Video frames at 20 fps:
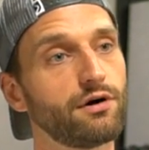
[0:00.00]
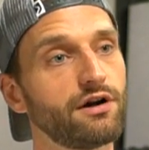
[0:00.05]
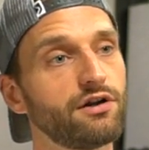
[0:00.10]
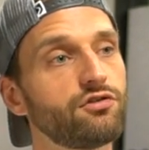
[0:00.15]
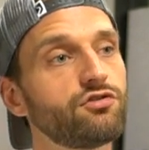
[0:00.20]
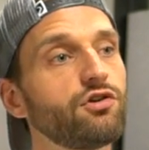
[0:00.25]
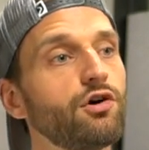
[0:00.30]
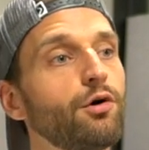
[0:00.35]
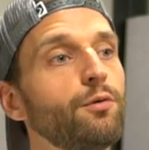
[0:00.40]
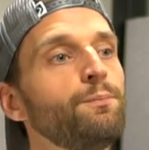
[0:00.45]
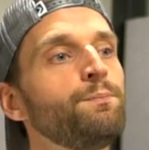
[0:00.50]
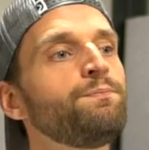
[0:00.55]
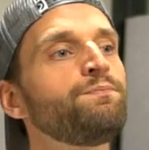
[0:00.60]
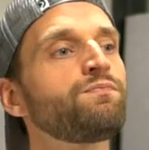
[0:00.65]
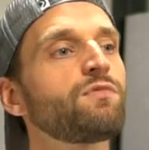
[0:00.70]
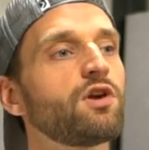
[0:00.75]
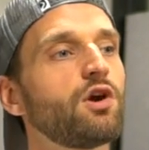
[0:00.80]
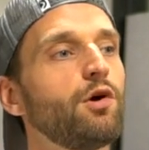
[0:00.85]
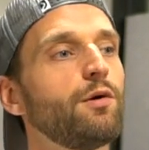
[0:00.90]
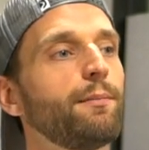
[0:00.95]
And so
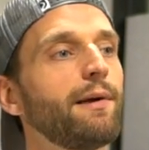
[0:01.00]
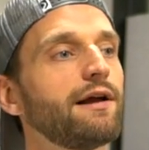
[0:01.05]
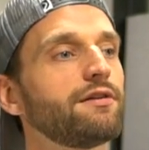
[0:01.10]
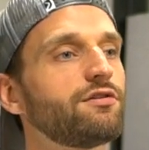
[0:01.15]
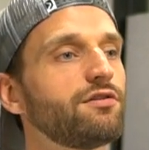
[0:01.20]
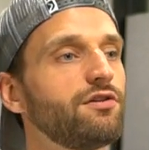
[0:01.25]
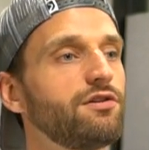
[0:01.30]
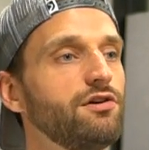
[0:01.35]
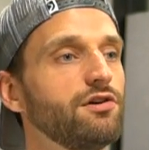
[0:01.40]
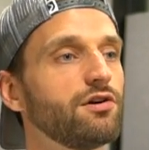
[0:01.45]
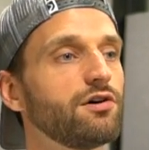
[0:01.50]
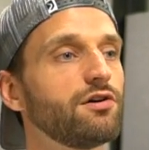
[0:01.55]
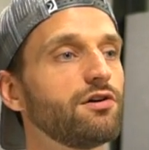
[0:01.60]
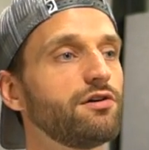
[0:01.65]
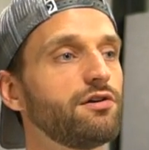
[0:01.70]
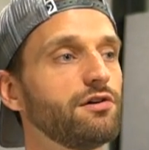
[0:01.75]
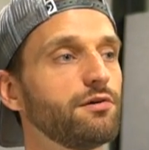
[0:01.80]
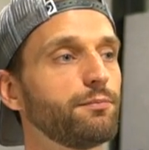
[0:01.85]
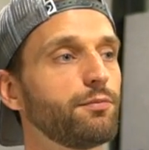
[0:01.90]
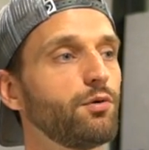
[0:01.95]
going back to
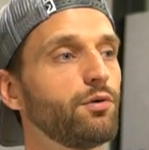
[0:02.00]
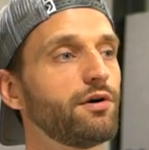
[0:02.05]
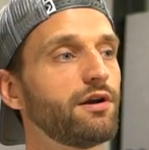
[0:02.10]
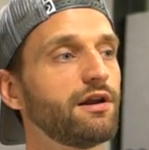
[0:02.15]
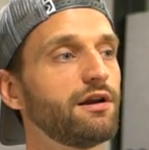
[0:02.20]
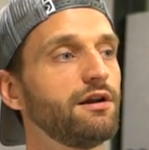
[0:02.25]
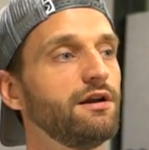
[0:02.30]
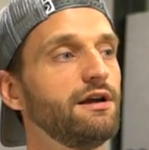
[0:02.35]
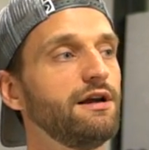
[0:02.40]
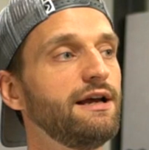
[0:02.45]
your point,